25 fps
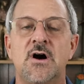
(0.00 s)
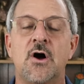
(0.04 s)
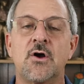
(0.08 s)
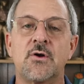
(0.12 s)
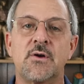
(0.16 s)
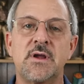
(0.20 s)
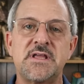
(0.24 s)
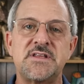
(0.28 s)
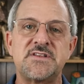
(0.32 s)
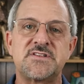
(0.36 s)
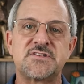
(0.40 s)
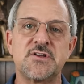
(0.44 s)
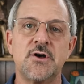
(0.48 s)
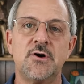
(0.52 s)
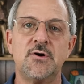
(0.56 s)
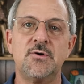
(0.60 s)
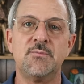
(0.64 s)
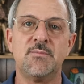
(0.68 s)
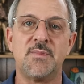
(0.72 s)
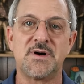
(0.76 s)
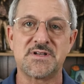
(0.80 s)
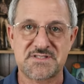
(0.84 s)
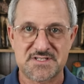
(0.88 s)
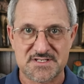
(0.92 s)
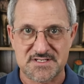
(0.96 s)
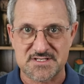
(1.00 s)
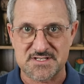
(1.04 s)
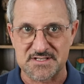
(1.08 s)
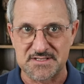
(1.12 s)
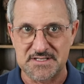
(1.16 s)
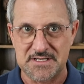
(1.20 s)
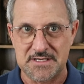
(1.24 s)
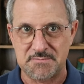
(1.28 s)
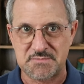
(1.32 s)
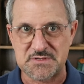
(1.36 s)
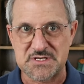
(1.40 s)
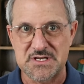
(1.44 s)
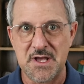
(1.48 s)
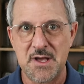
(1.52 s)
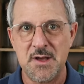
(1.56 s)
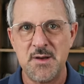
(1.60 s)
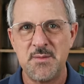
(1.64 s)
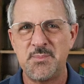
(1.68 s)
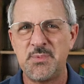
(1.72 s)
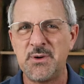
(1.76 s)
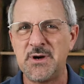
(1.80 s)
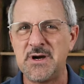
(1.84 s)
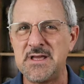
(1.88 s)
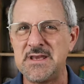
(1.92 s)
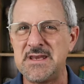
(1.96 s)
All right, so Musk sleeps,
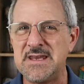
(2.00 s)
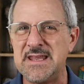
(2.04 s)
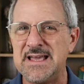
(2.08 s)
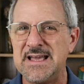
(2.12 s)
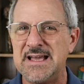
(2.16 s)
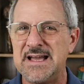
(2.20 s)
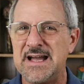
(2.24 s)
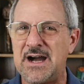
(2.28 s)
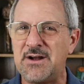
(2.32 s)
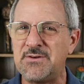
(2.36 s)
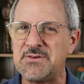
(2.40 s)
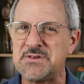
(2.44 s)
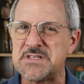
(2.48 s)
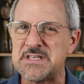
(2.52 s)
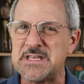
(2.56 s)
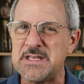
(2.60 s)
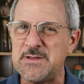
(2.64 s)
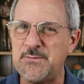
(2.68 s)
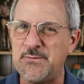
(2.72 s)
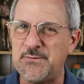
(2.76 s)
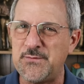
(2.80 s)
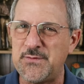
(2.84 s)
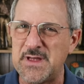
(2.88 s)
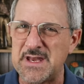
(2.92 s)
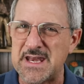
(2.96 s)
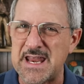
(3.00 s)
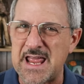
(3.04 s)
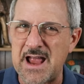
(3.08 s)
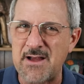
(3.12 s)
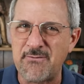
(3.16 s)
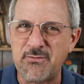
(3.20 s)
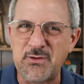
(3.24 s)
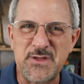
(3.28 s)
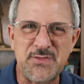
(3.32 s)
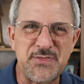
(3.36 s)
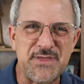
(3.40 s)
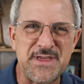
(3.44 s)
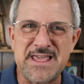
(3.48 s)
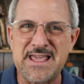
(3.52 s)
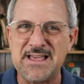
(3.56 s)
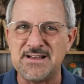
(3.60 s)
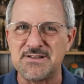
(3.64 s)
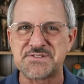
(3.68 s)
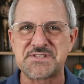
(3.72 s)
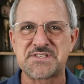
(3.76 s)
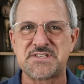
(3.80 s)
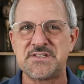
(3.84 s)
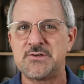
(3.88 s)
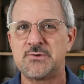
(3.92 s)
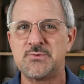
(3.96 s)
but how does he fit everything
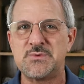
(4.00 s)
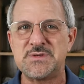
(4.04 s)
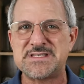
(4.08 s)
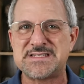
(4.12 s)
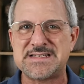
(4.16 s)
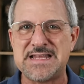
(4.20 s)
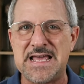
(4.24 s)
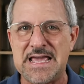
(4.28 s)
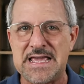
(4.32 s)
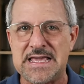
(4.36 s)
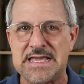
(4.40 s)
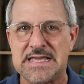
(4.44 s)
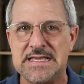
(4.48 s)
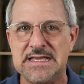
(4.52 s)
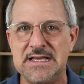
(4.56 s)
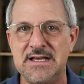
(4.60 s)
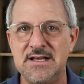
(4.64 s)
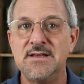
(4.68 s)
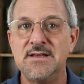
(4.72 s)
else into his day?